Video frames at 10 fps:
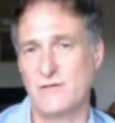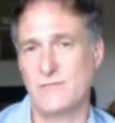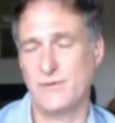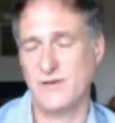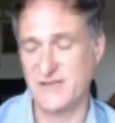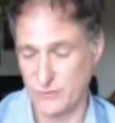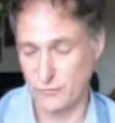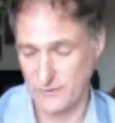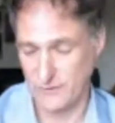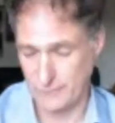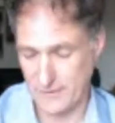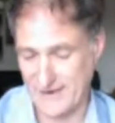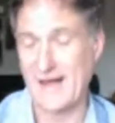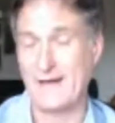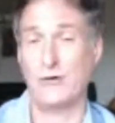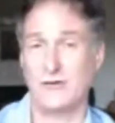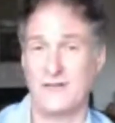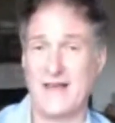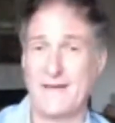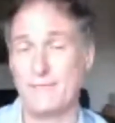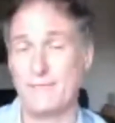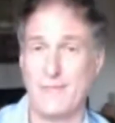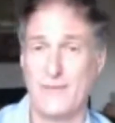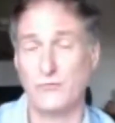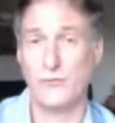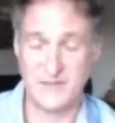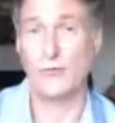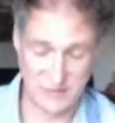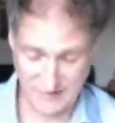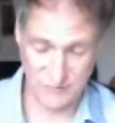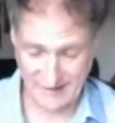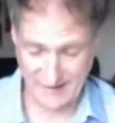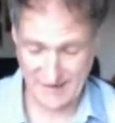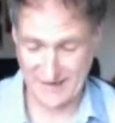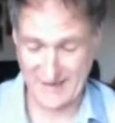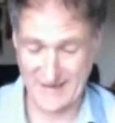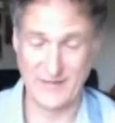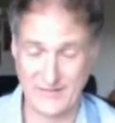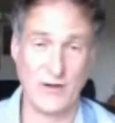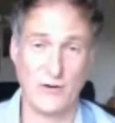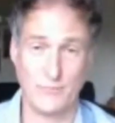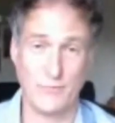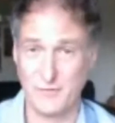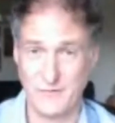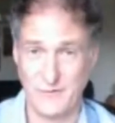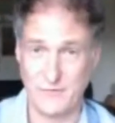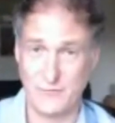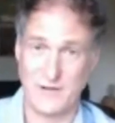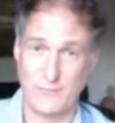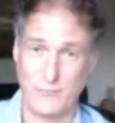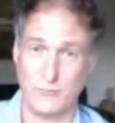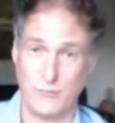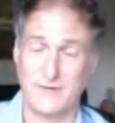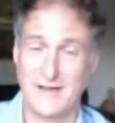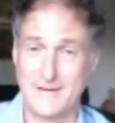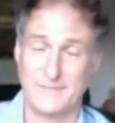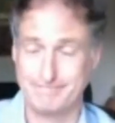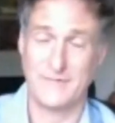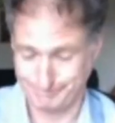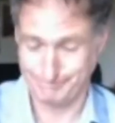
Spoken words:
So please do go and have a look at that and talk to your district leader, and they'll help you if you're in trouble. Okay?